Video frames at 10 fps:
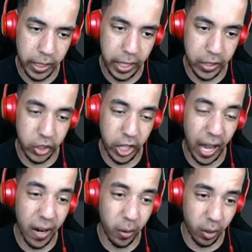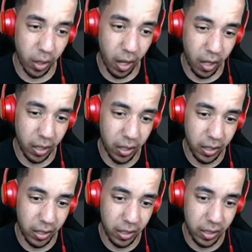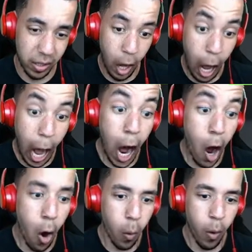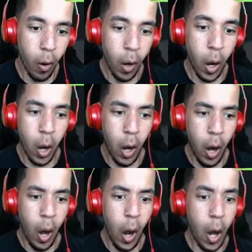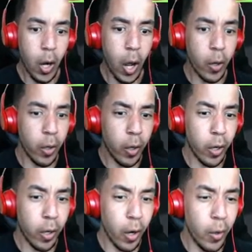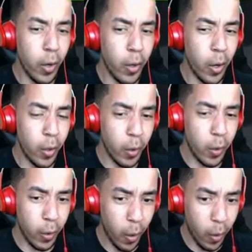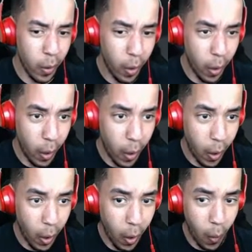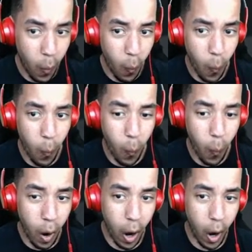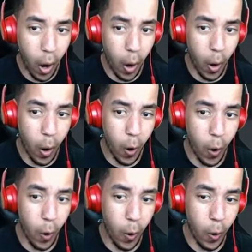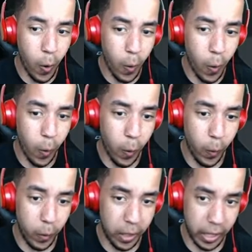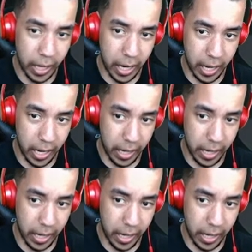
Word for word: Yes, Shadow Claw. Oh! Oh! Oh, no, no, no, no, no, no, no, no, no. Whoa! Okay.